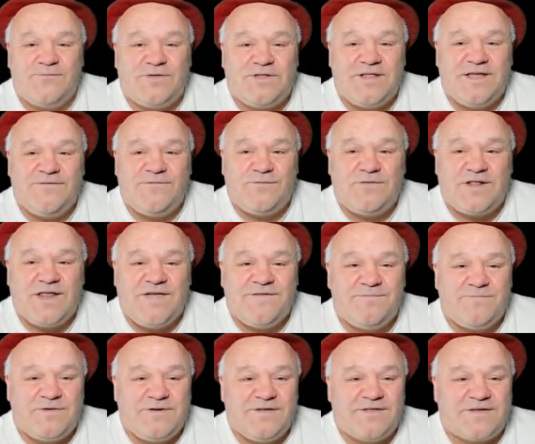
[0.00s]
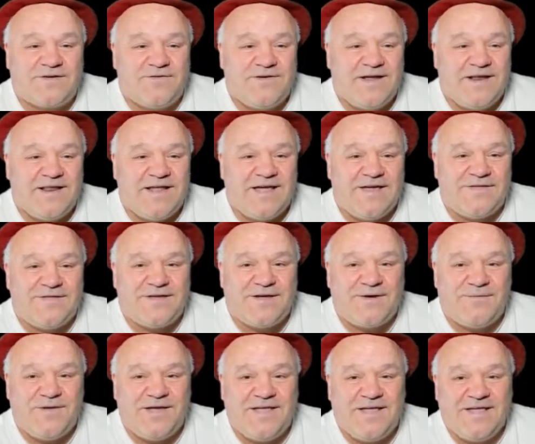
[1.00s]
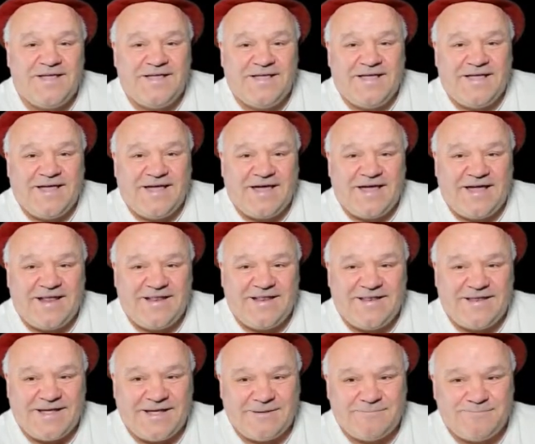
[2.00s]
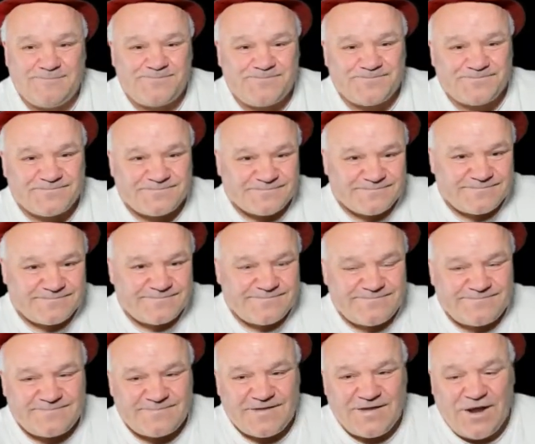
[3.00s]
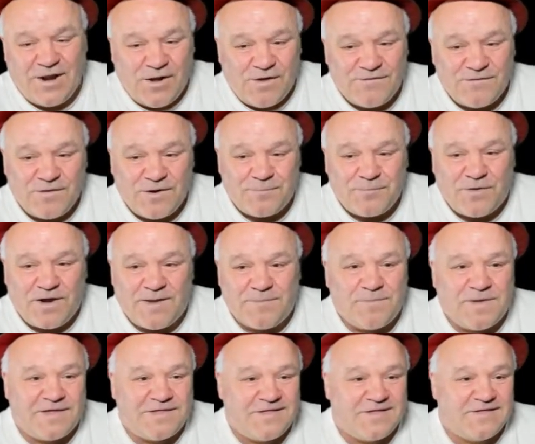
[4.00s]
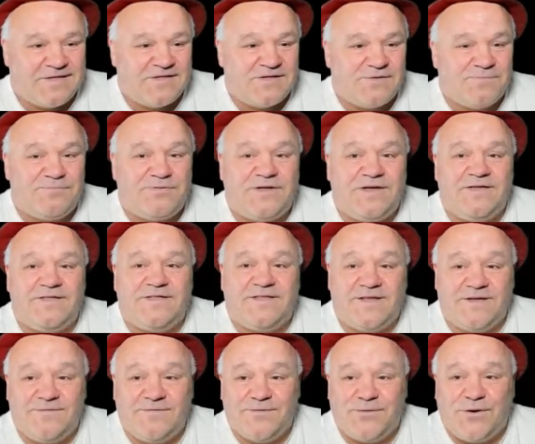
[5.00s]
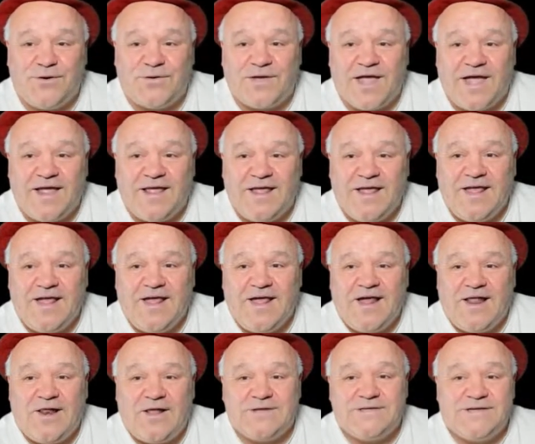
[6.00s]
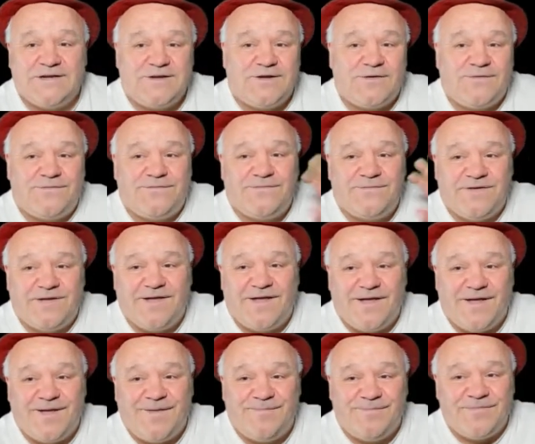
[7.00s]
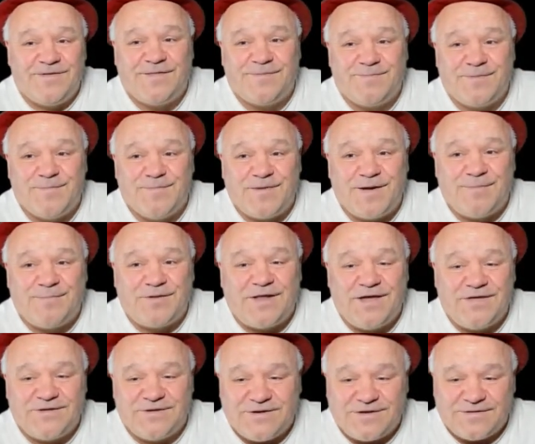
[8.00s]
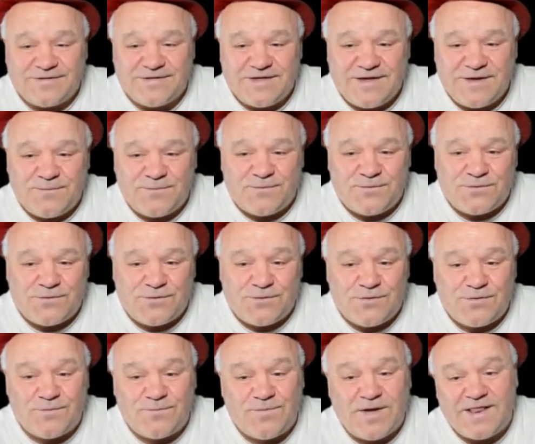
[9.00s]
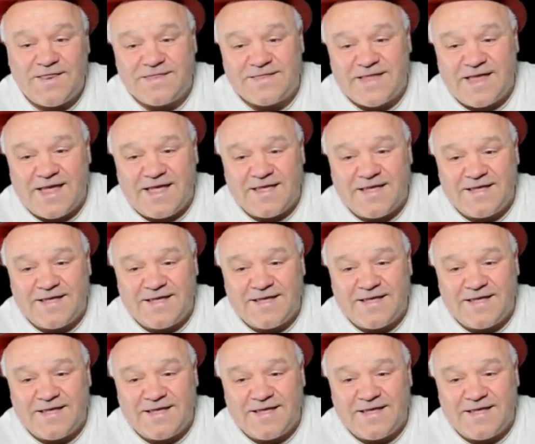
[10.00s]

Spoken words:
leave them on the screen there, shall we? And you know, if you want to put any more messages up, please do. Okay, lots of love. It's been my pleasure. I'll see you all Wednesday